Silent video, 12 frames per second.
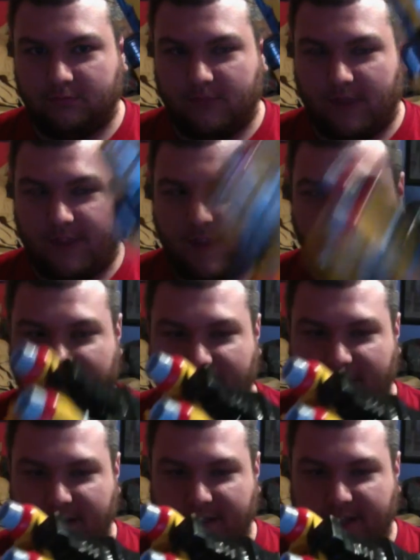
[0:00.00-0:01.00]
And that's the
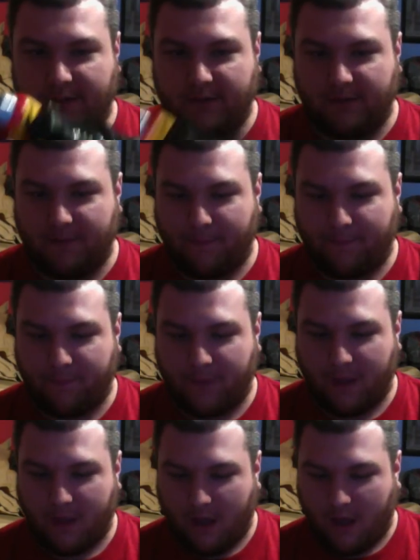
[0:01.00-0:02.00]
second sound.
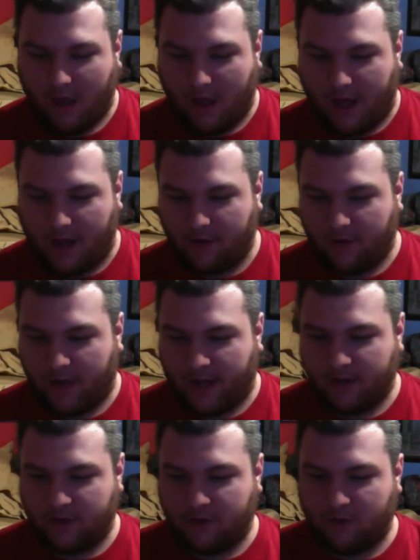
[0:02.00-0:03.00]
I don't know how
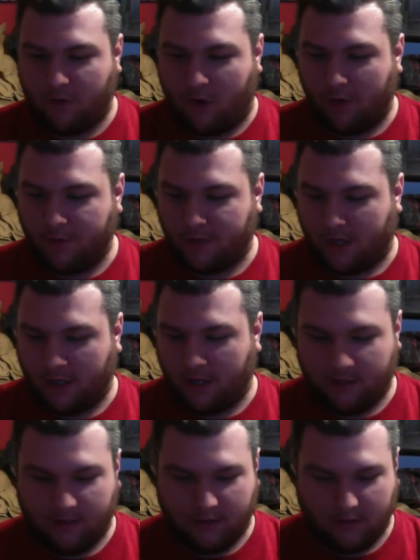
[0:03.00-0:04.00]
to do armed
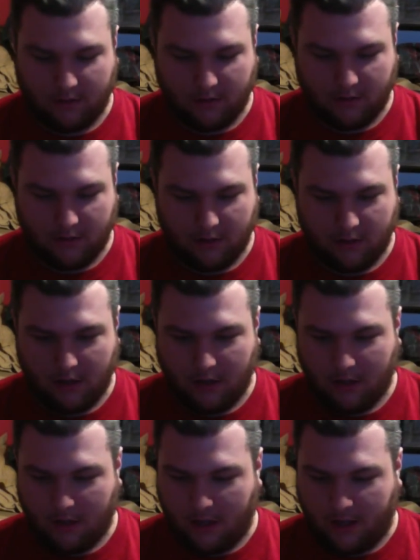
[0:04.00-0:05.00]
on.
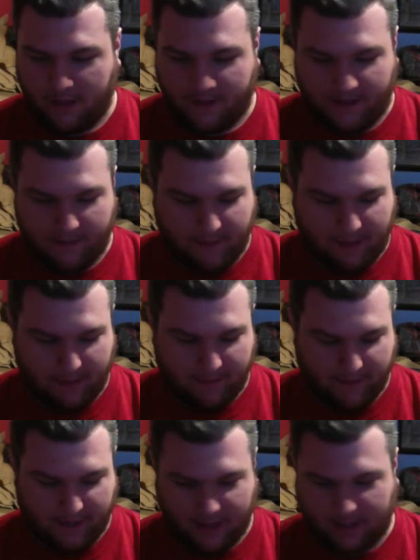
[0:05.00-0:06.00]
I thought maybe if
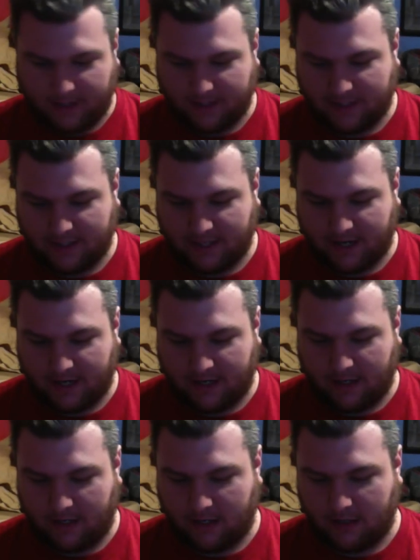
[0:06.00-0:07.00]
I get like a second
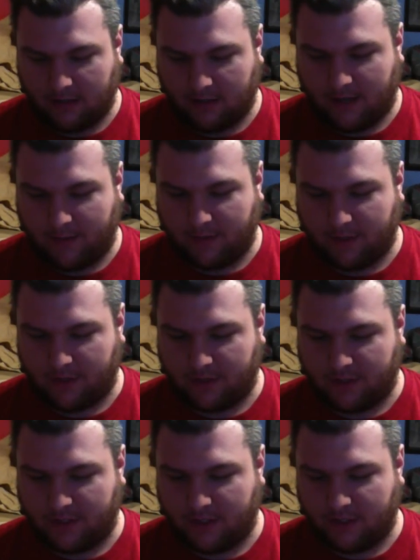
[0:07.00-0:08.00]
Gaburevolver
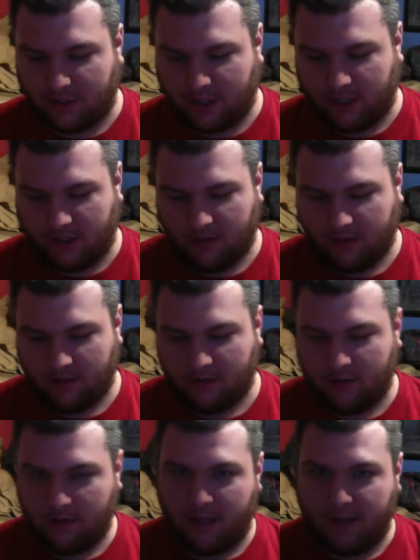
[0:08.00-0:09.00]
Zidenshi
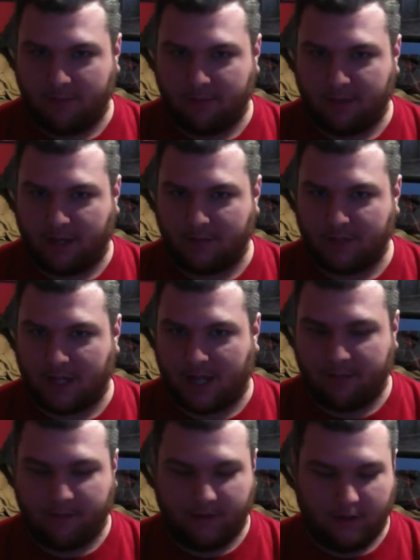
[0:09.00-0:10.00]
and put it on
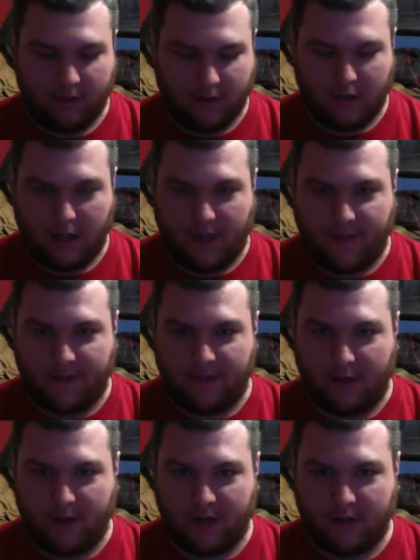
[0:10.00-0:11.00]
top, and then
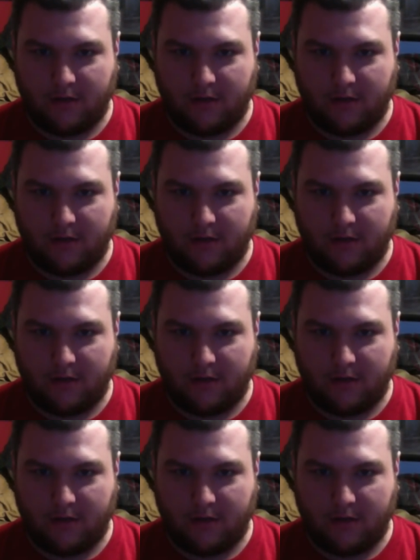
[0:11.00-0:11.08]
load it,